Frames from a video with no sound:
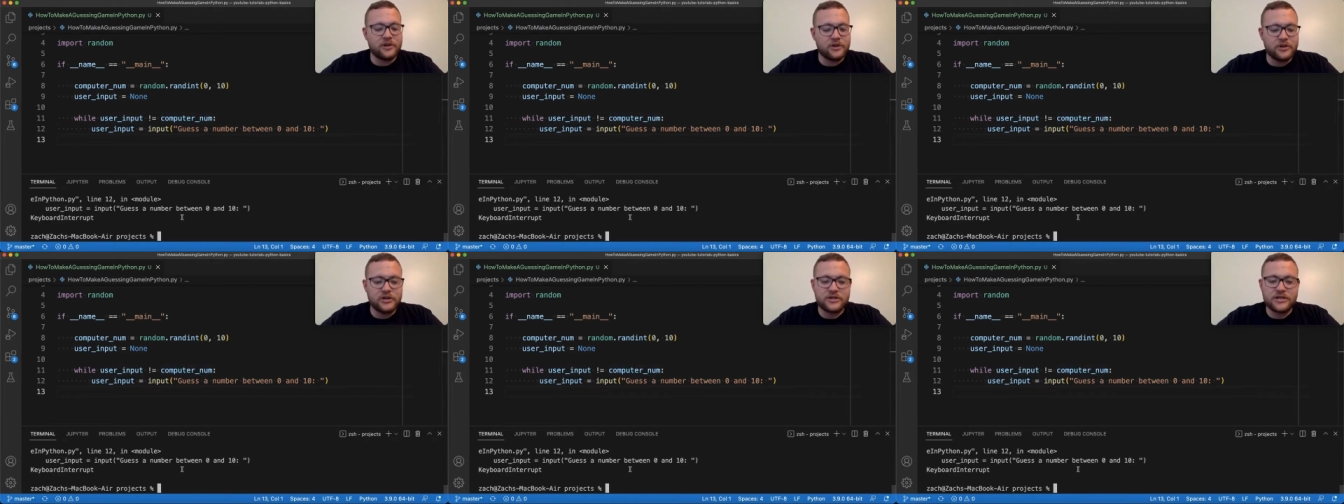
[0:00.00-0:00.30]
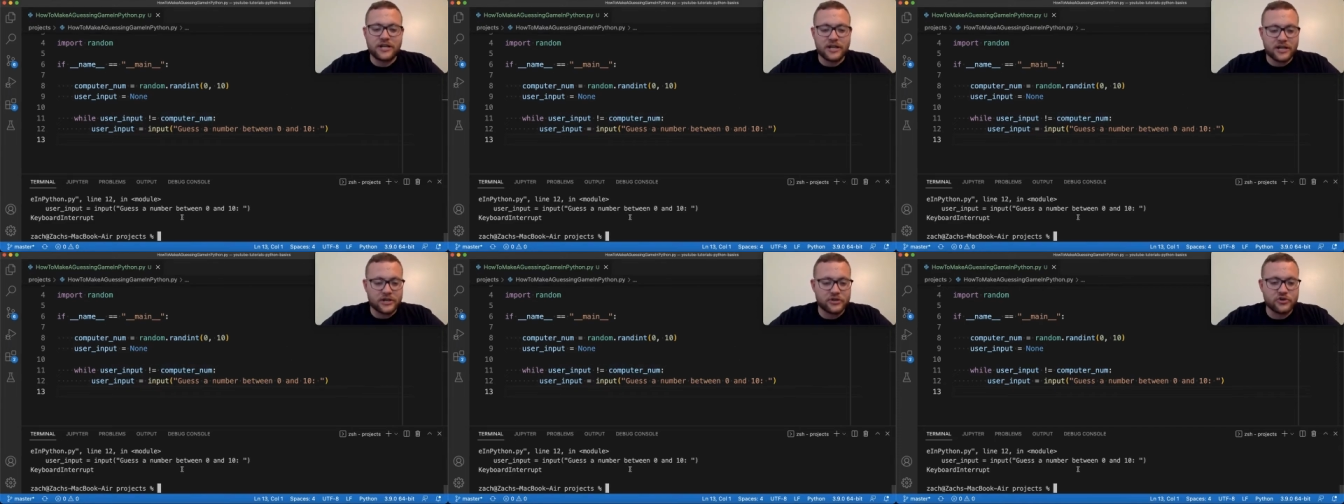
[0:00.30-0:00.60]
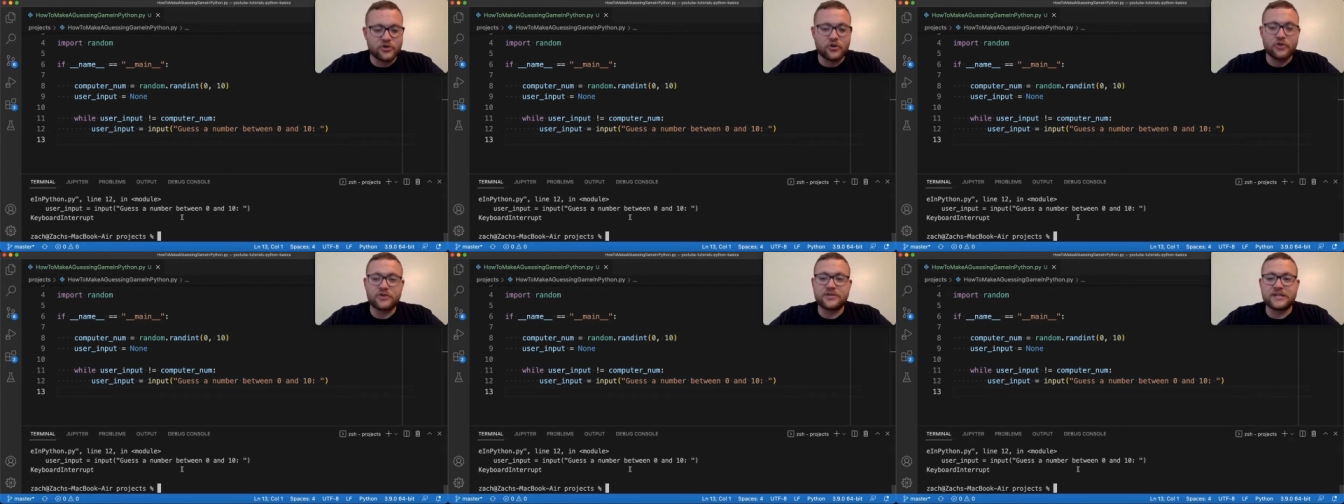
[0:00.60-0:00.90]
you just hit
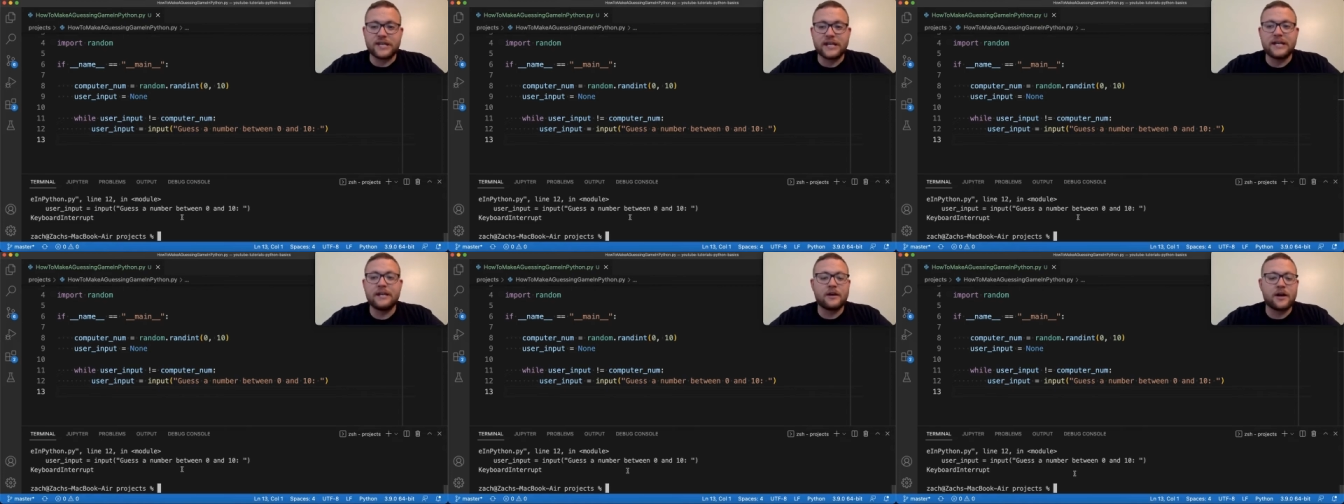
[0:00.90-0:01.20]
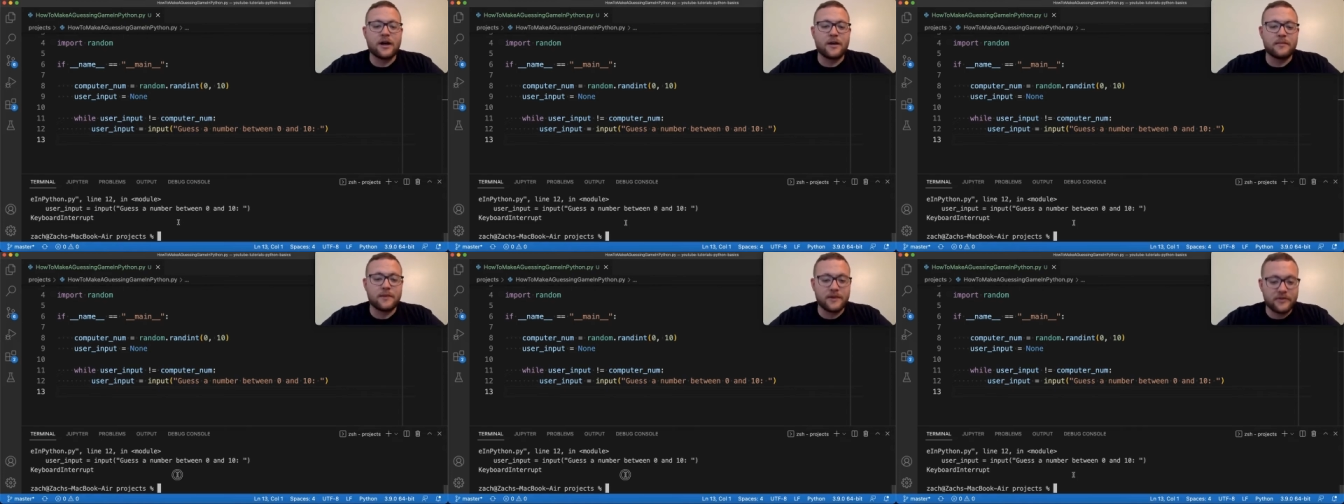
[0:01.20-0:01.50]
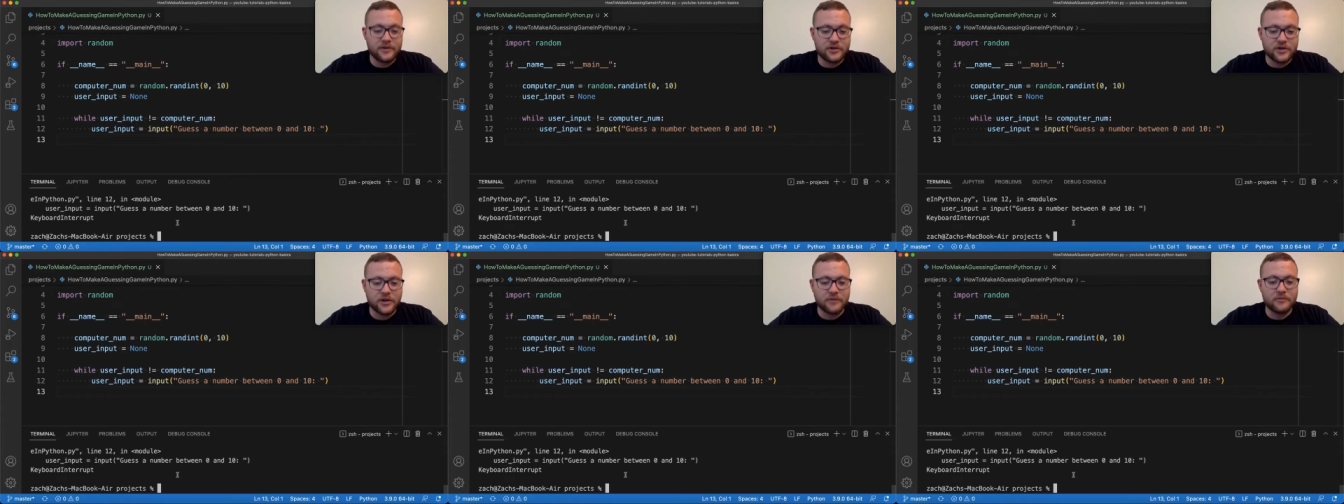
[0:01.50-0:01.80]
Control C um, in
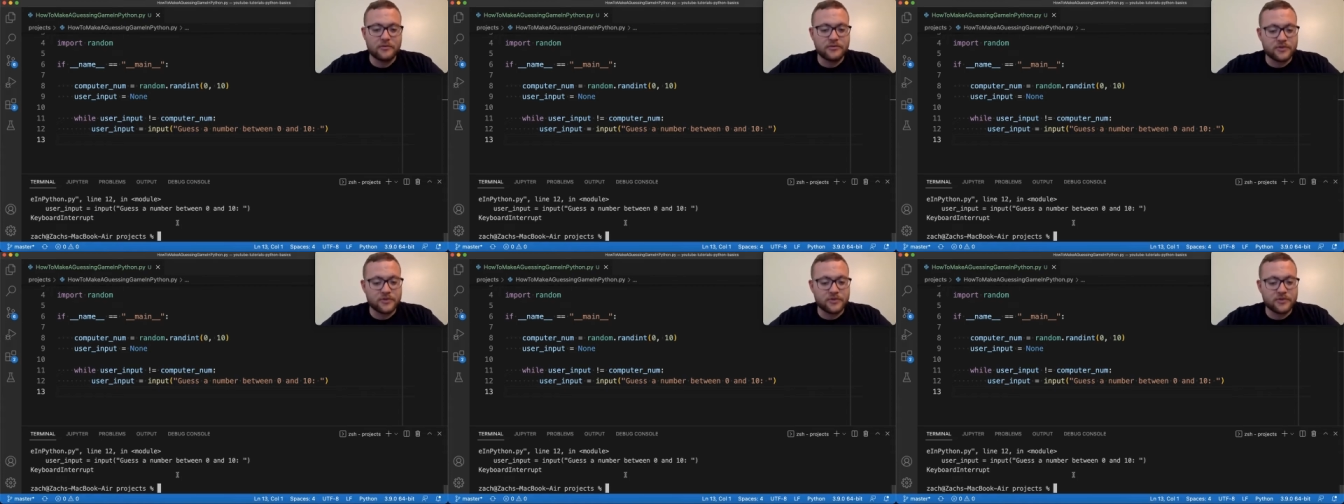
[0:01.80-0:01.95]
the terminal.